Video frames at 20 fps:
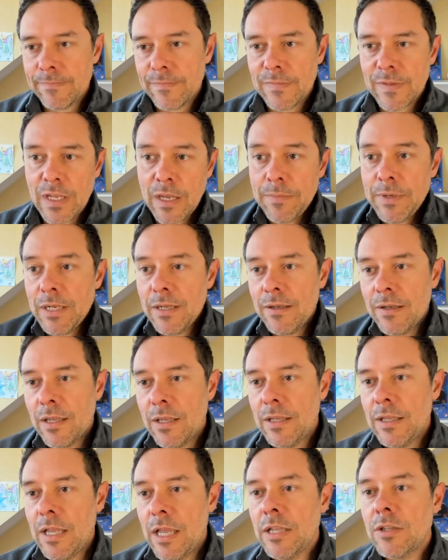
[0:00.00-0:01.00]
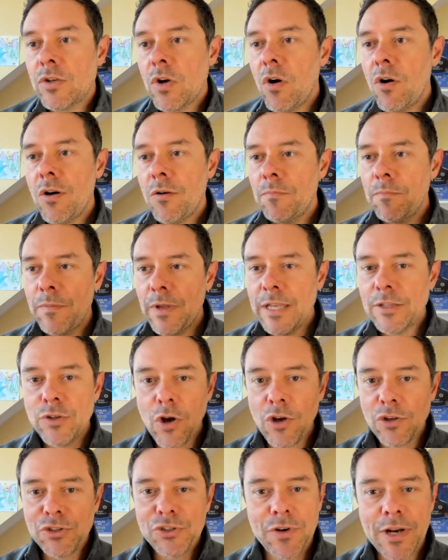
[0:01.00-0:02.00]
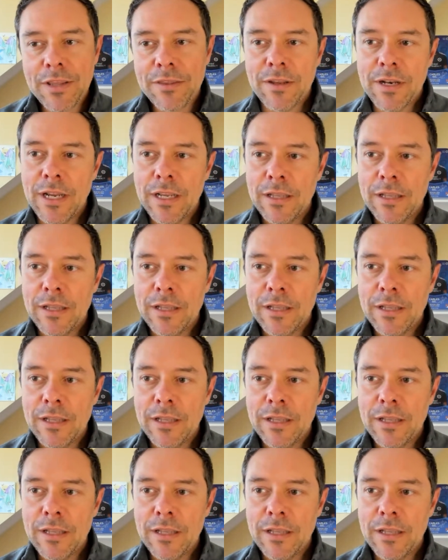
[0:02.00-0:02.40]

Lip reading: I mean, it's all strengthening.